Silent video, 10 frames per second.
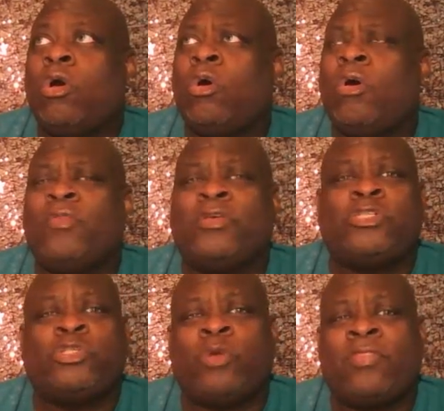on the
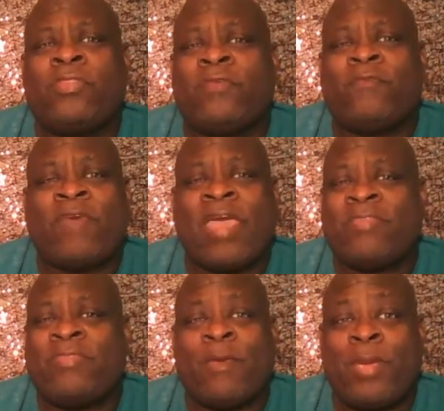strength of the
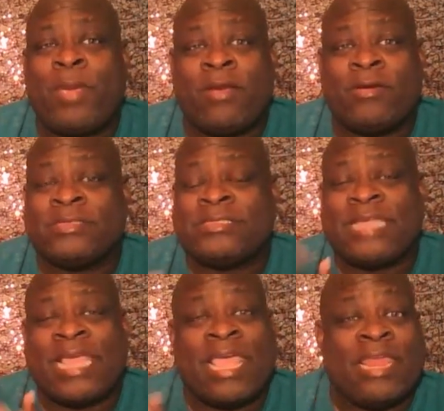fact that Paris
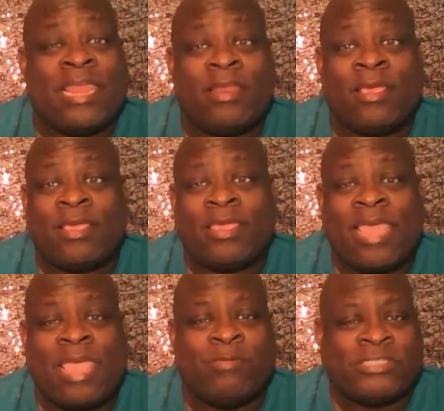and
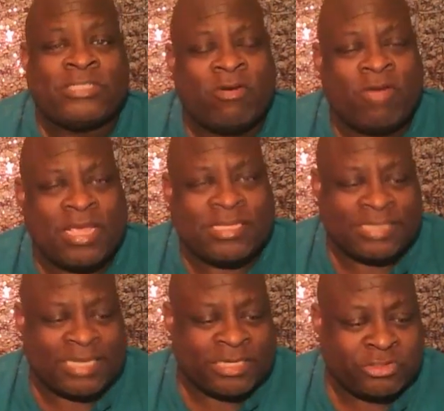K. Michelle has
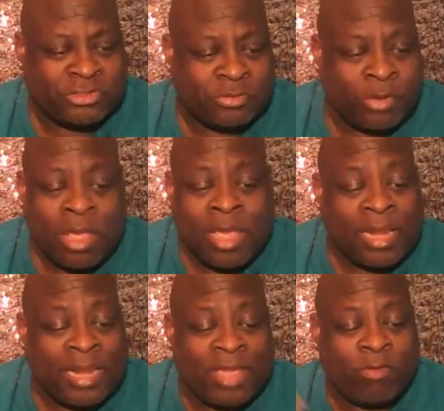an issue.
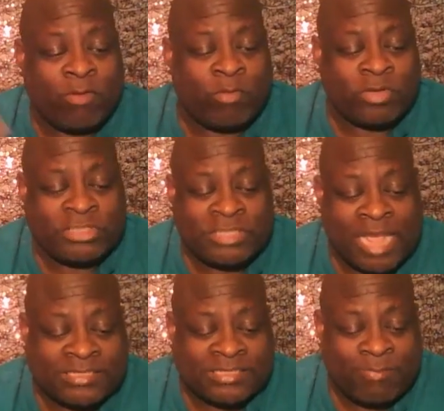Later on, when she
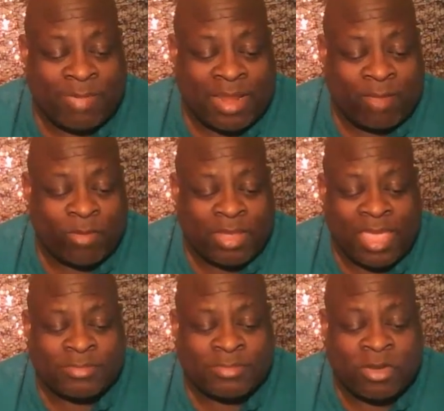actually met up with
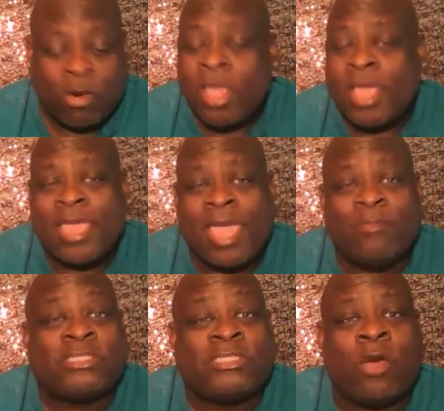K.
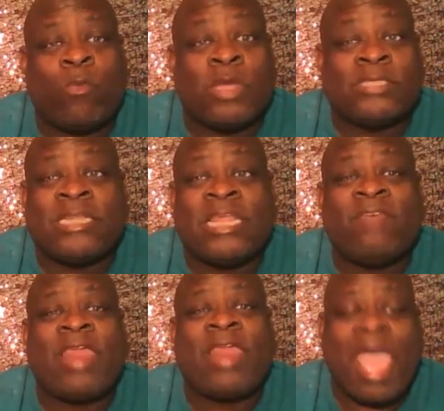Michelle wasn't
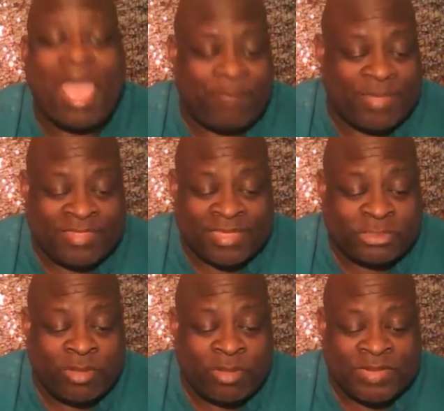even happy
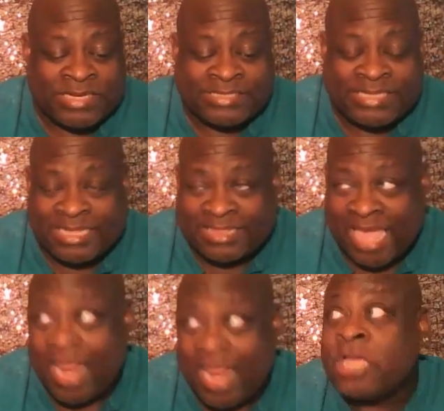that you even did
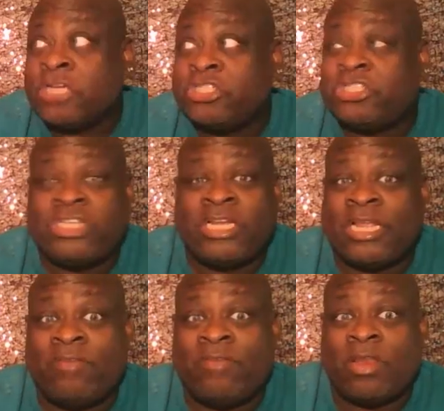that. She
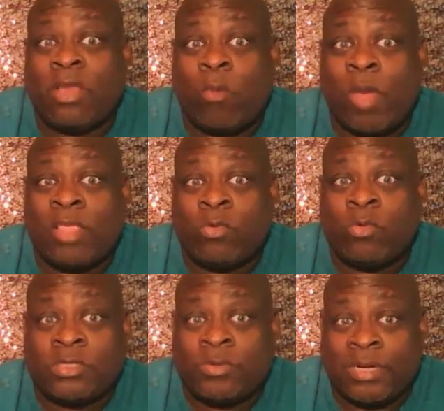didn't even know why you
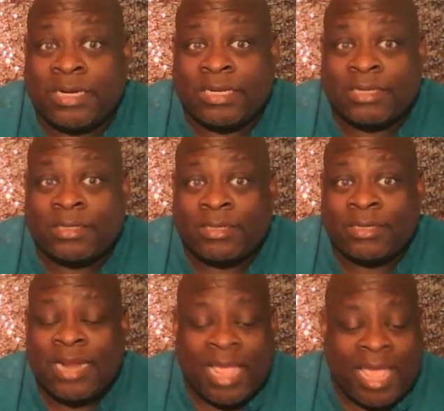were doing it.
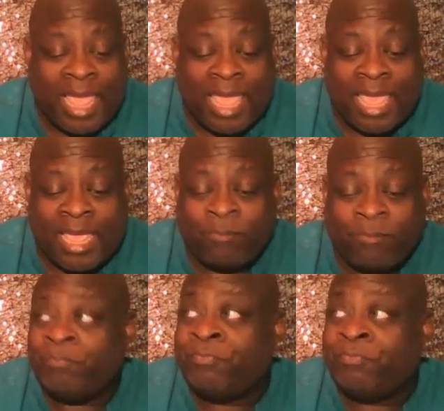And